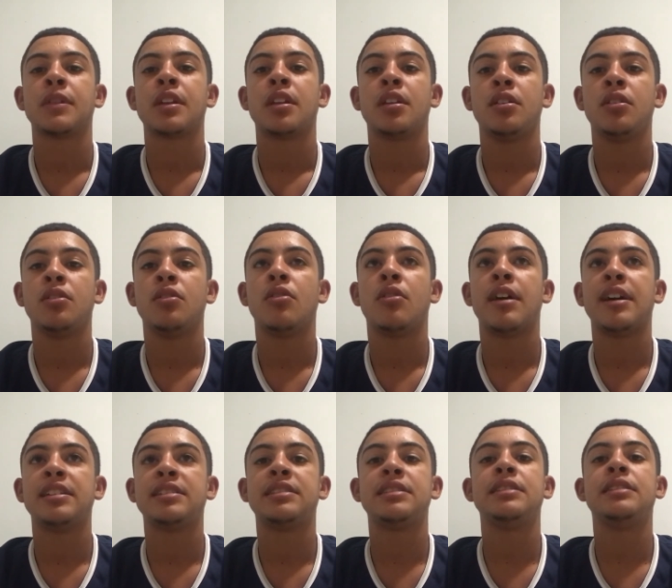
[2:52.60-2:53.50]
I
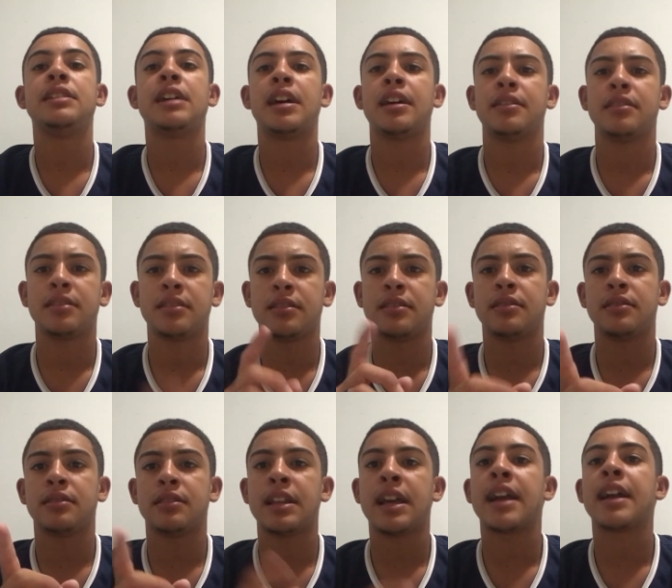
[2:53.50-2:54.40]
see that
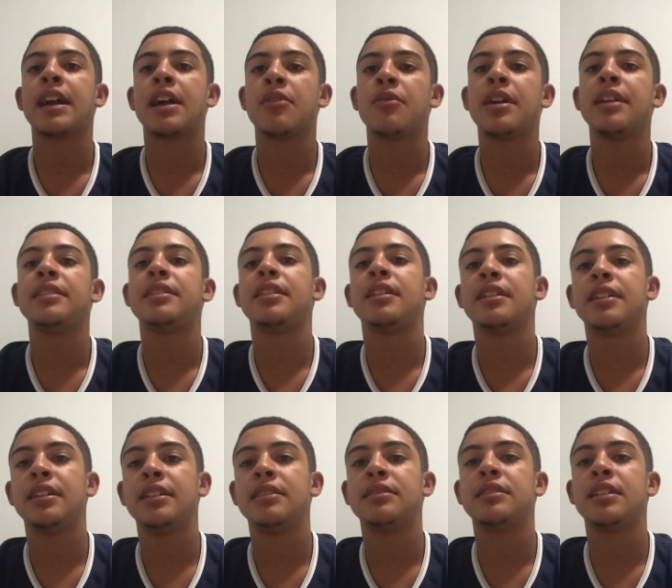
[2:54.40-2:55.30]
guy right there,
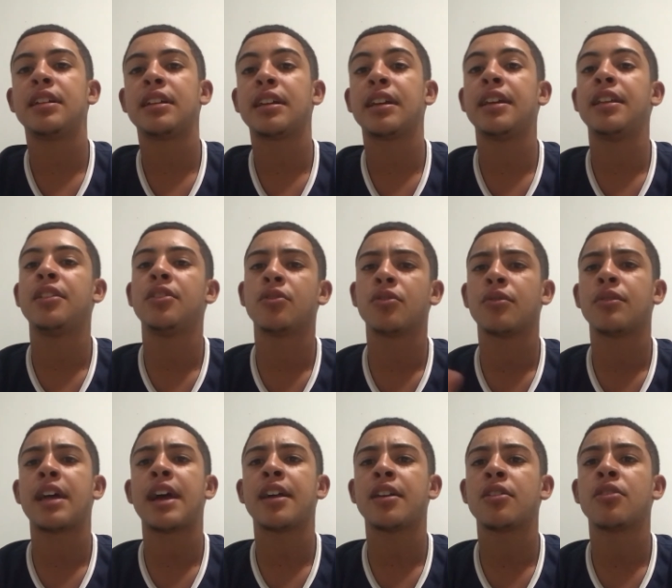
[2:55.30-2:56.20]
he's dedicated, or
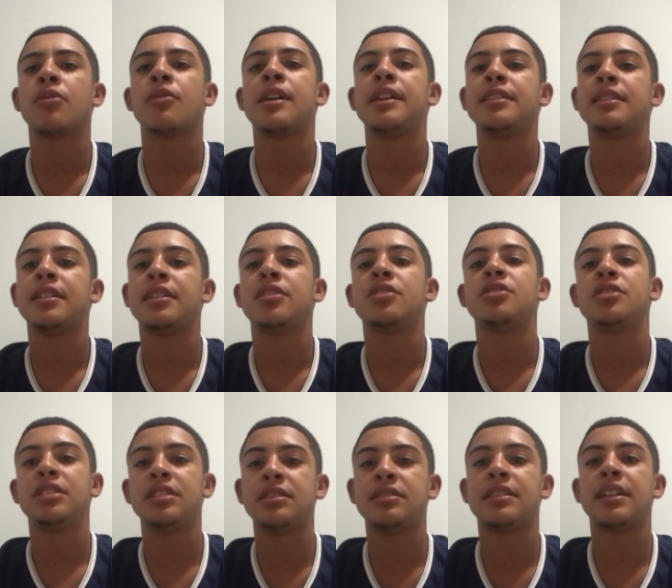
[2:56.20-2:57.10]
that girl right there,
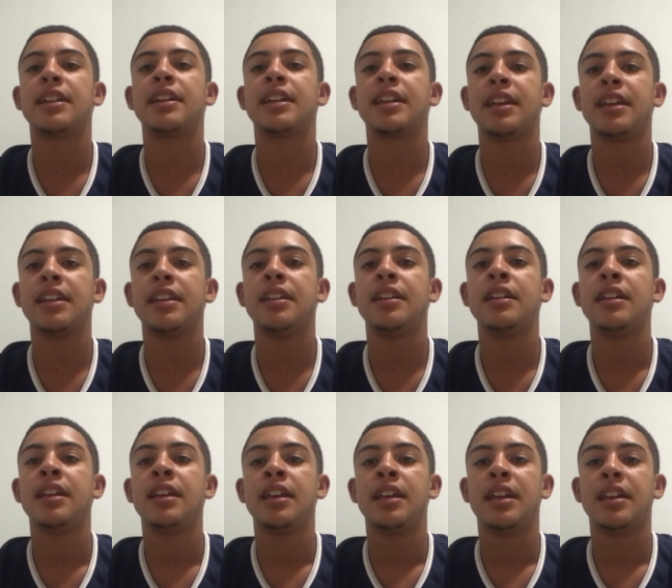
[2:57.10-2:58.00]
she's dedicated
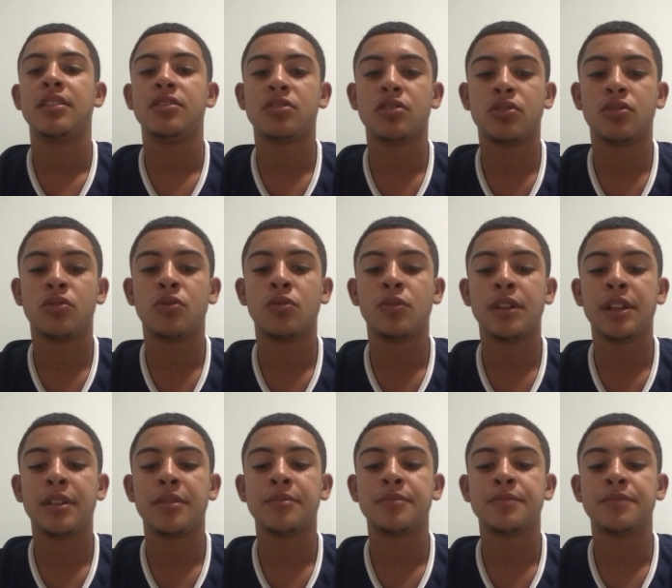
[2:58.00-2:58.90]
into
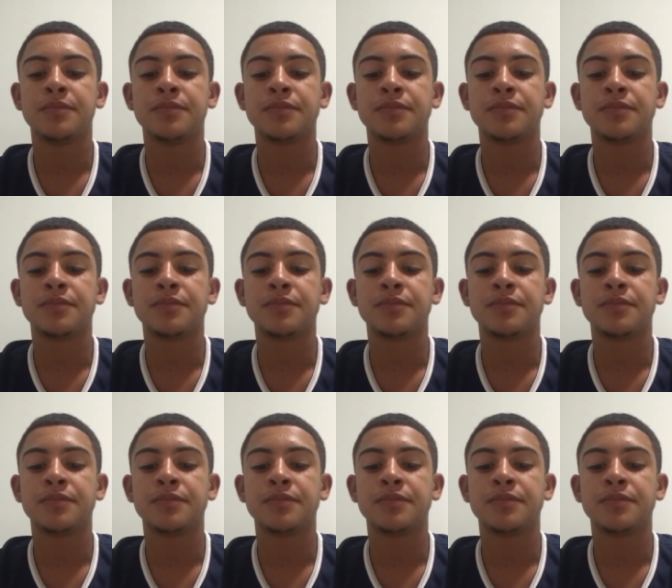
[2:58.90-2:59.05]
doing